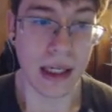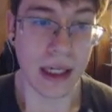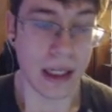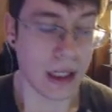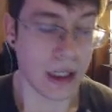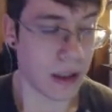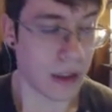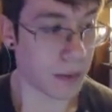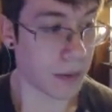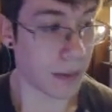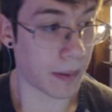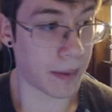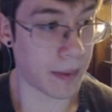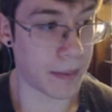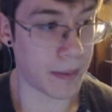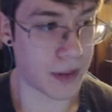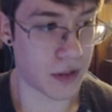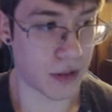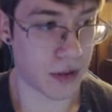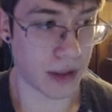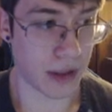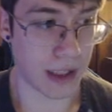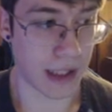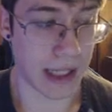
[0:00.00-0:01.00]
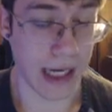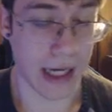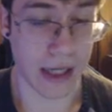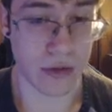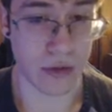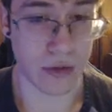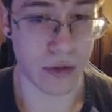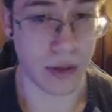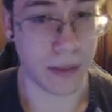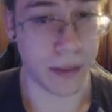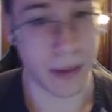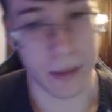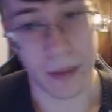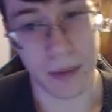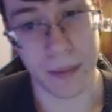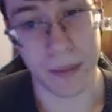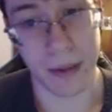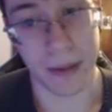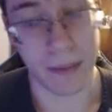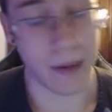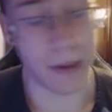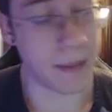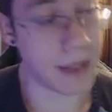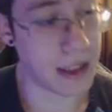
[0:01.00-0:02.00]
I'll probably be strictly casual. I'll probably
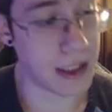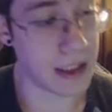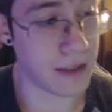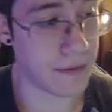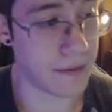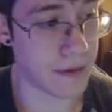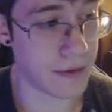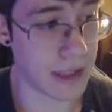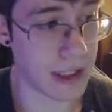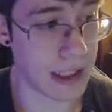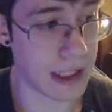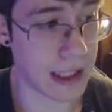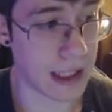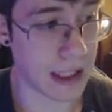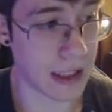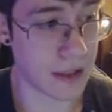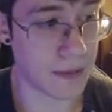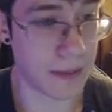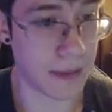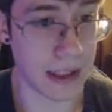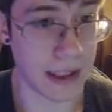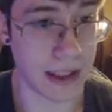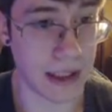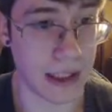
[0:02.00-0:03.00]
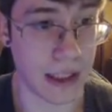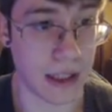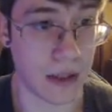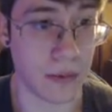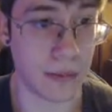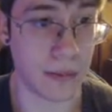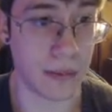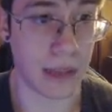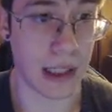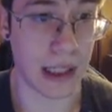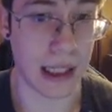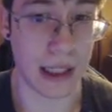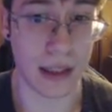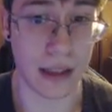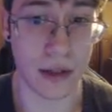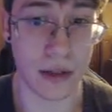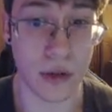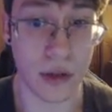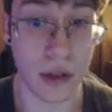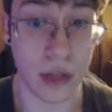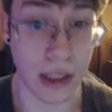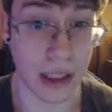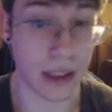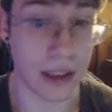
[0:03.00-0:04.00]
play my BT15 decks, but,
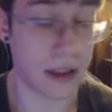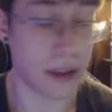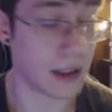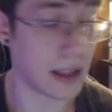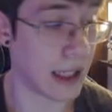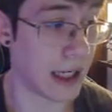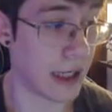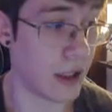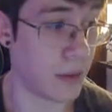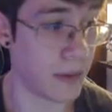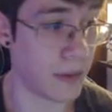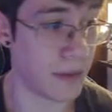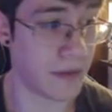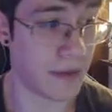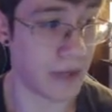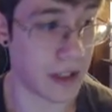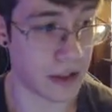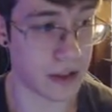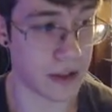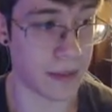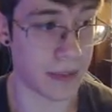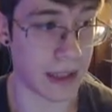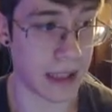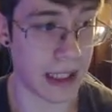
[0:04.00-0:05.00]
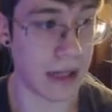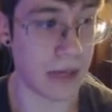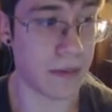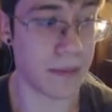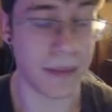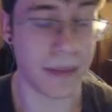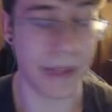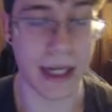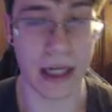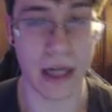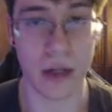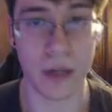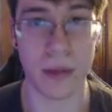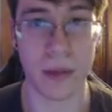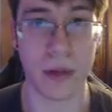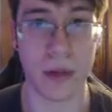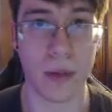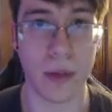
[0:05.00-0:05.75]
good luck. I hope you figure something out. I hope you